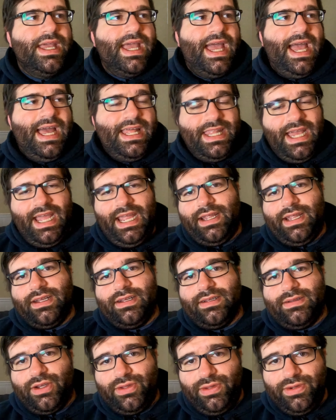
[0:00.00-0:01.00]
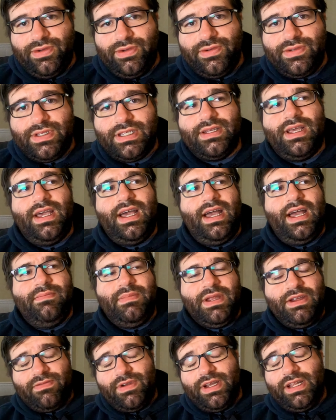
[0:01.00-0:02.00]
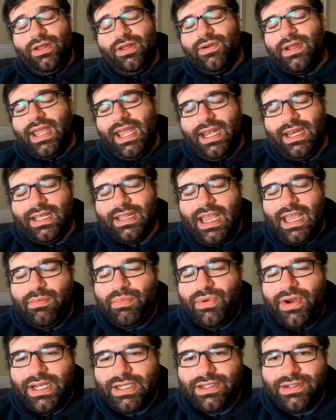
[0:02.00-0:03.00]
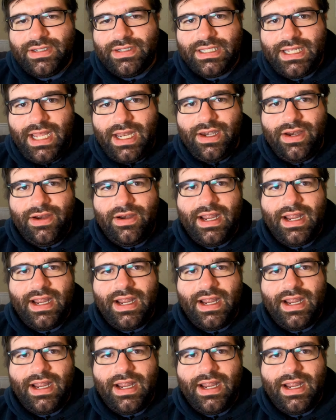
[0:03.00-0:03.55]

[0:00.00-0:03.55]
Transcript: and that includes me relocating that pressure sender.